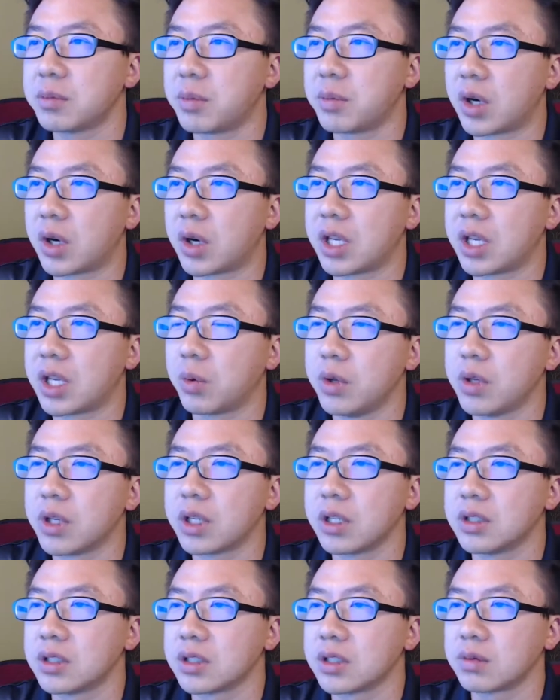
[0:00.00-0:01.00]
a market where you
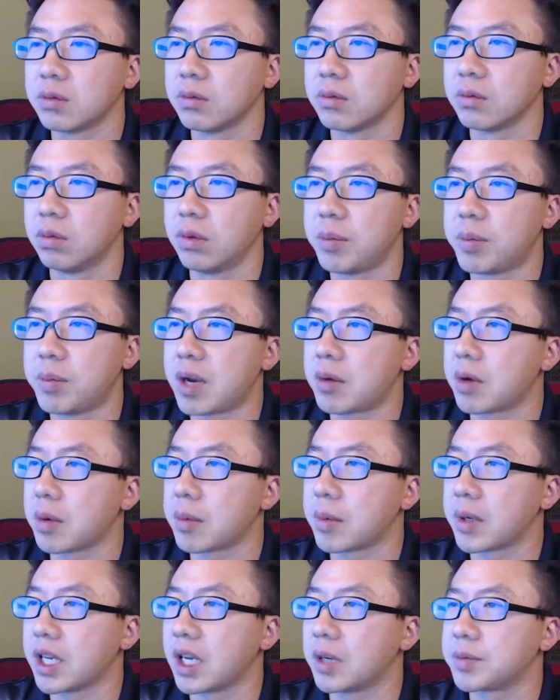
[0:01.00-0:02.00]
can just whip
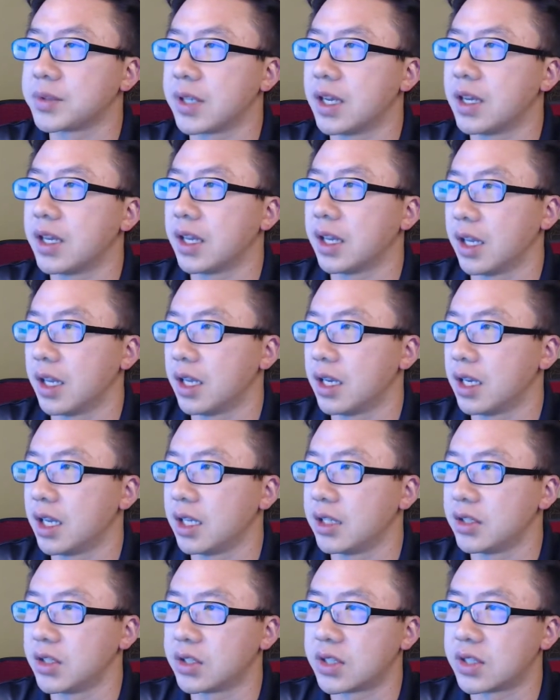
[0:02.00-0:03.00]
everybody upside the head
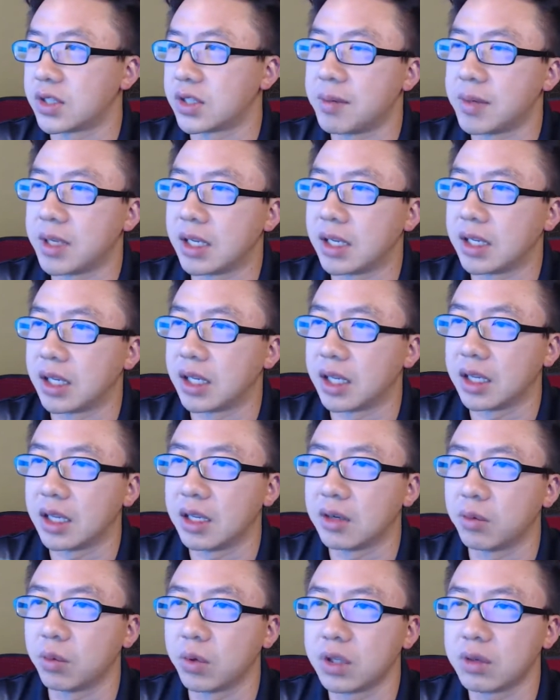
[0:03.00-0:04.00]
and just dominate. And
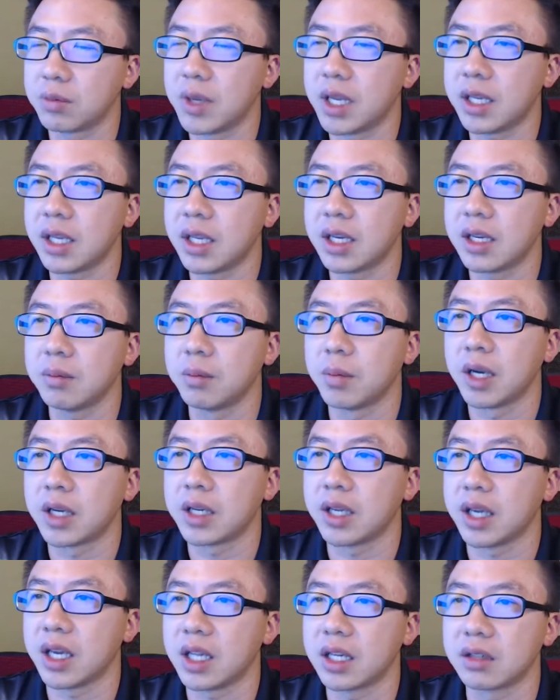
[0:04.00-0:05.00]
then when you're making
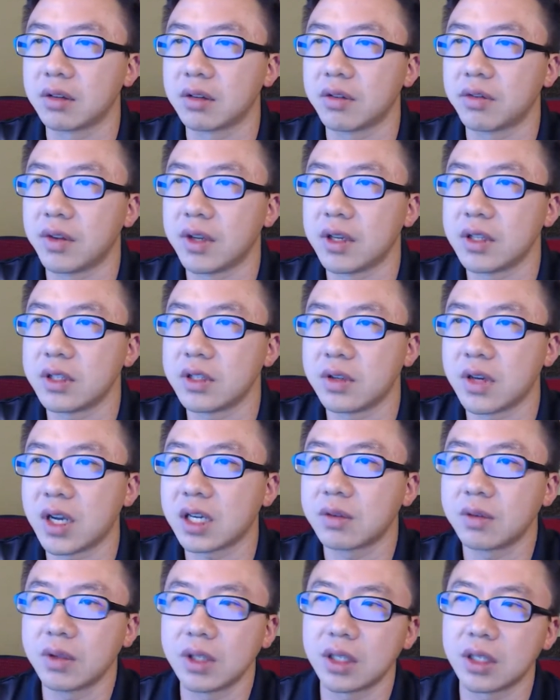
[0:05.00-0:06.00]
money hand over fist, you're
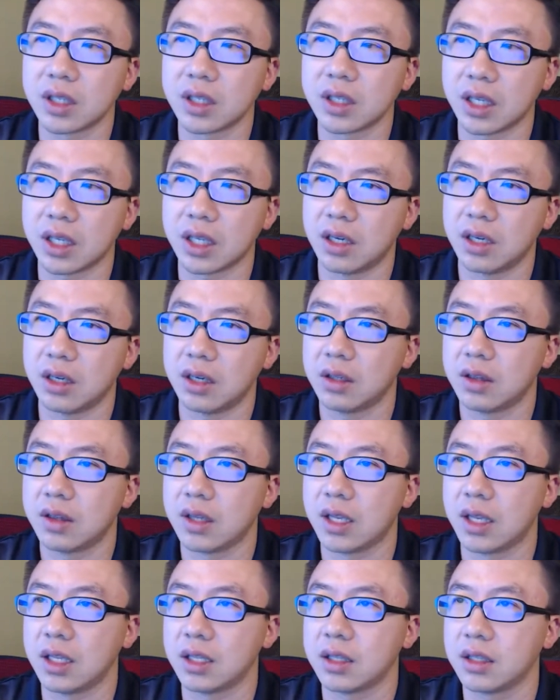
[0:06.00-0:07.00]
not really going to care
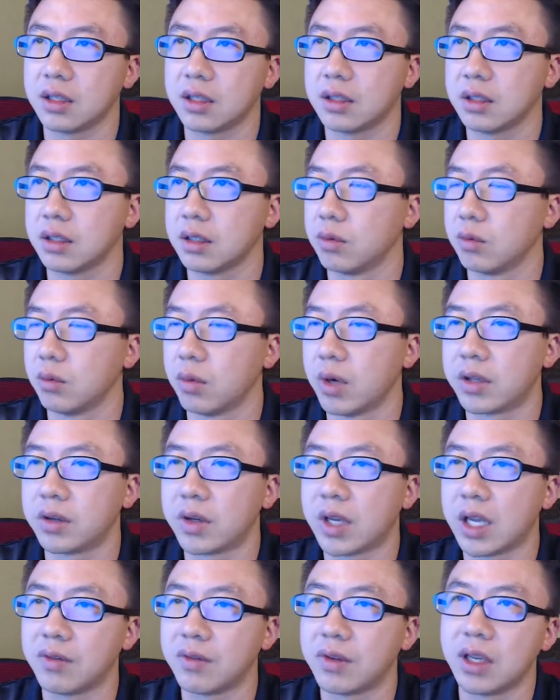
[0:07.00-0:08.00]
that whether
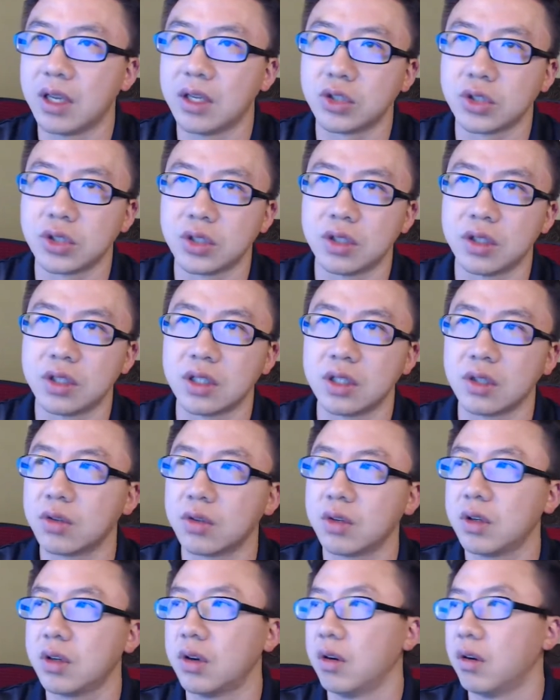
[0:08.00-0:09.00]
you have an engineering
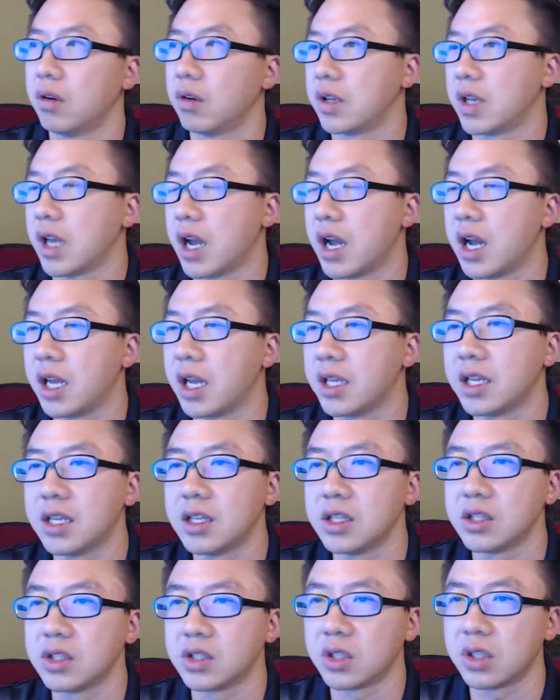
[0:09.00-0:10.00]
degree or
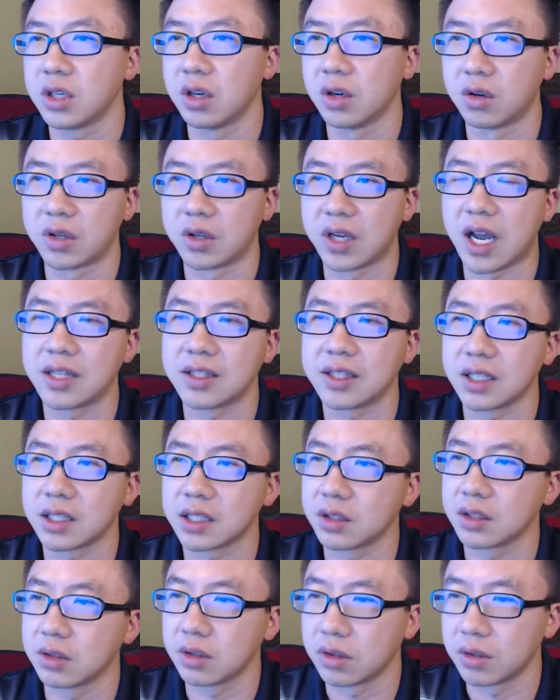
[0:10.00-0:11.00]

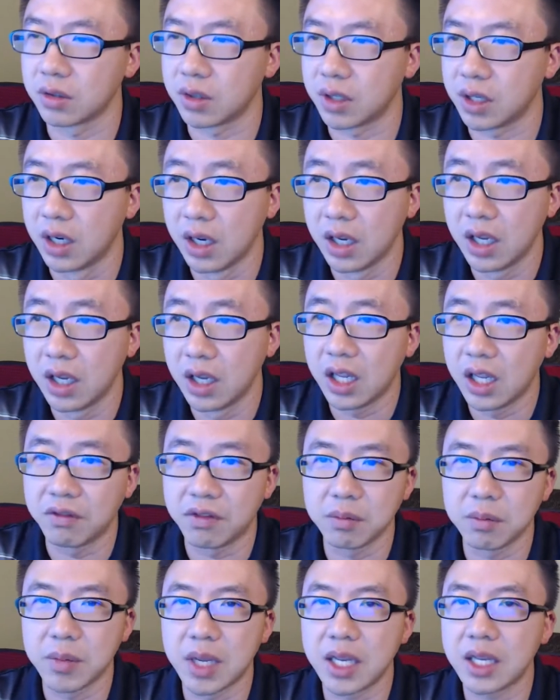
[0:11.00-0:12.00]
non-technical degree. If
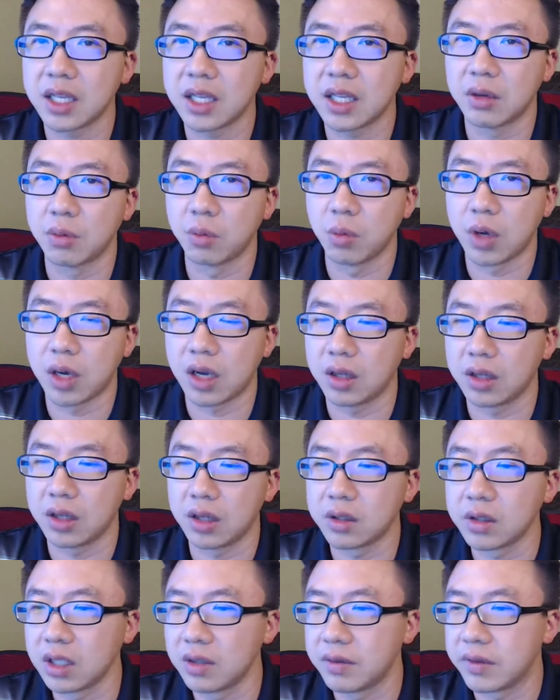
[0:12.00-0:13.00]
you're making it well and
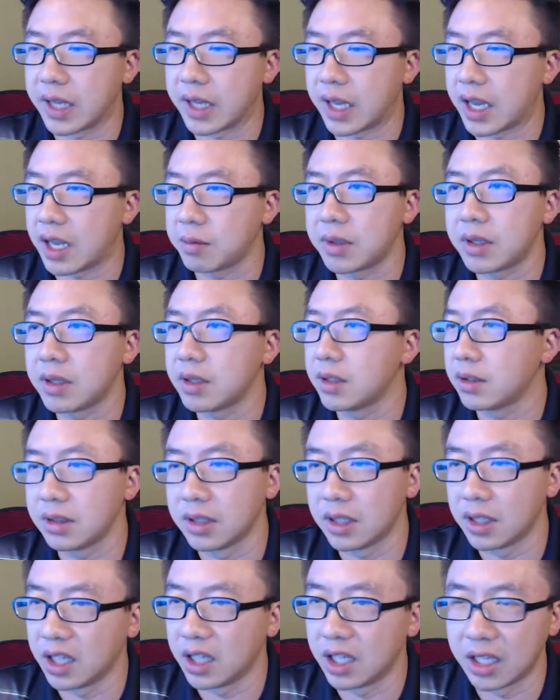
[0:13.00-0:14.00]
you're living happy,
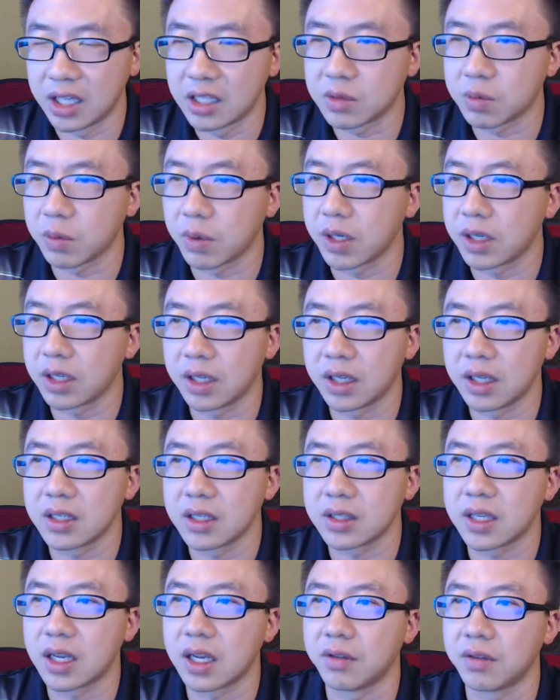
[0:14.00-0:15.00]
it is what it
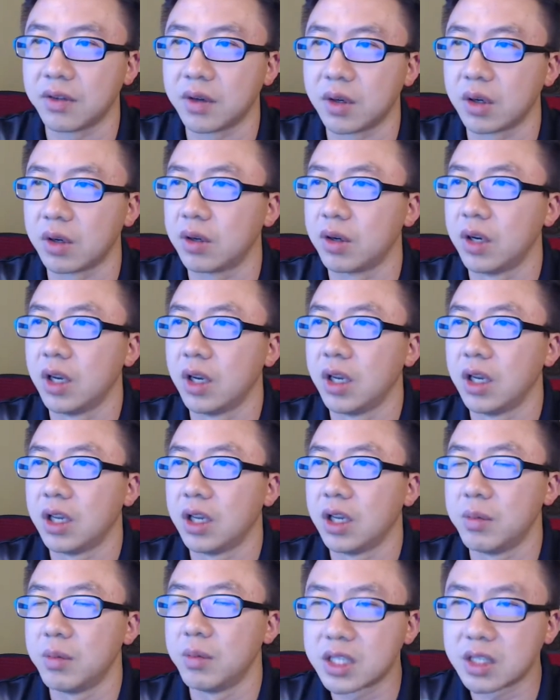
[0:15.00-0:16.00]
is. Now, if you're
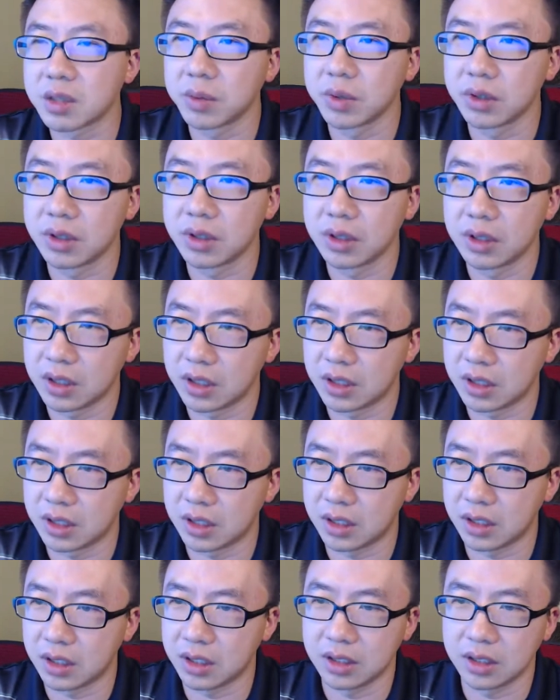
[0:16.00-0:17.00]
miserable
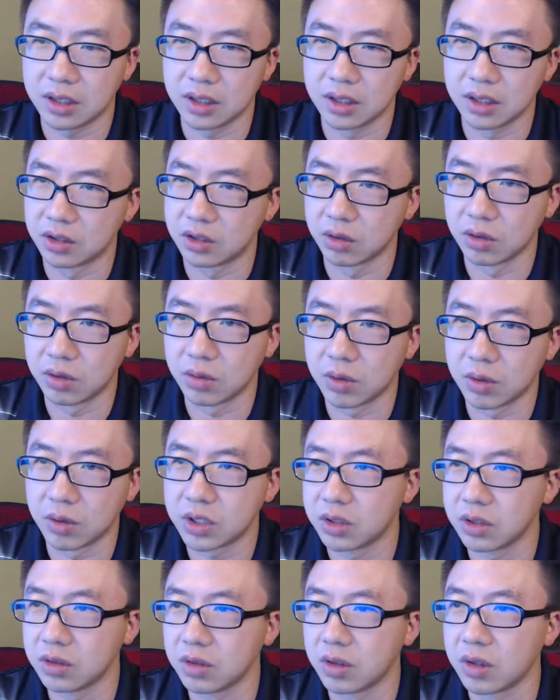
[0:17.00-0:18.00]
doing what
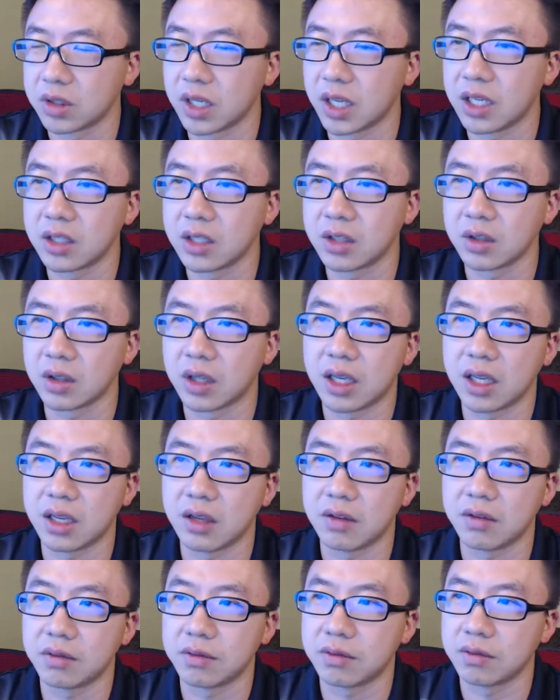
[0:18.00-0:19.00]
you do and you hate your
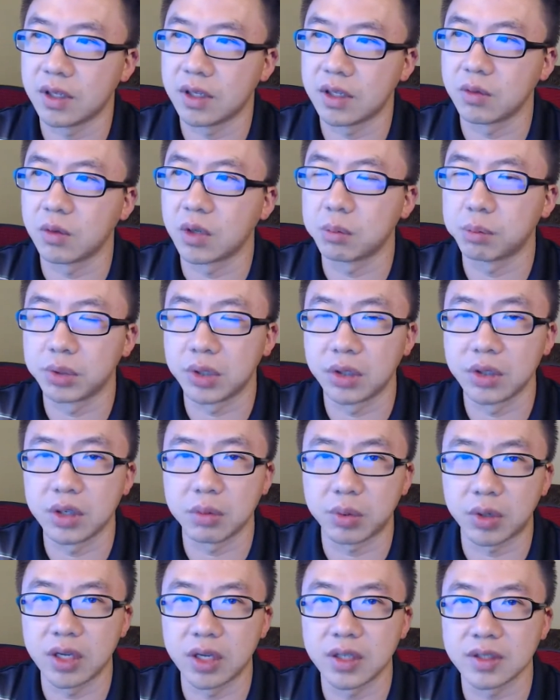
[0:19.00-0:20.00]
life and you want to blow
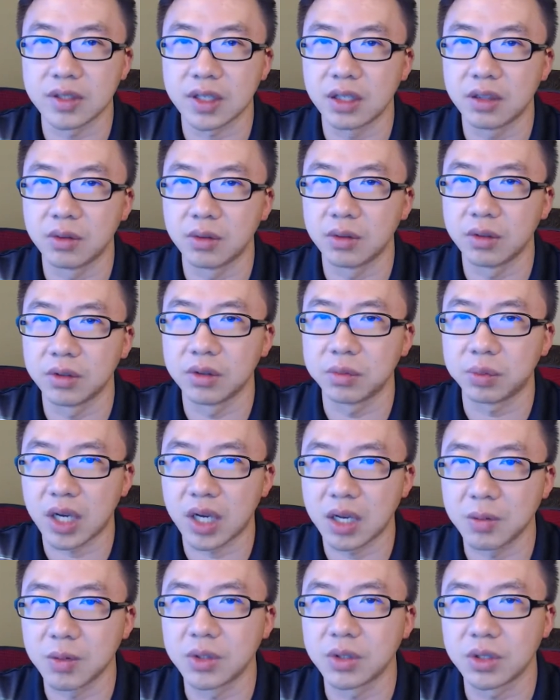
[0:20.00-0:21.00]
your brains out, well, you
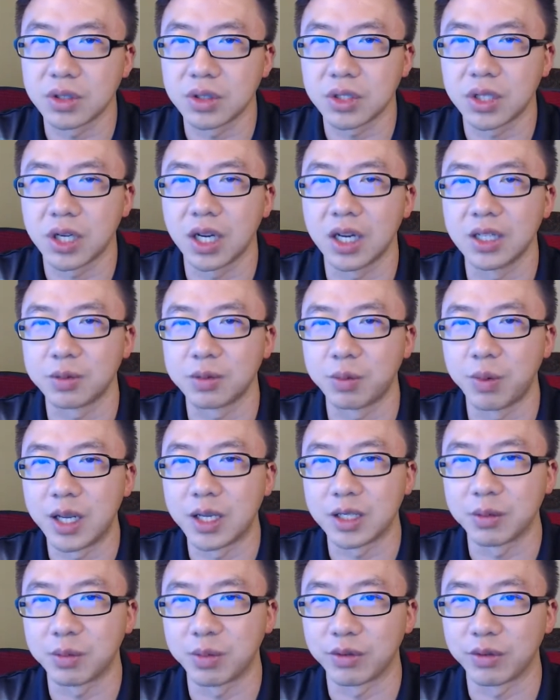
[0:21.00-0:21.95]
probably should change major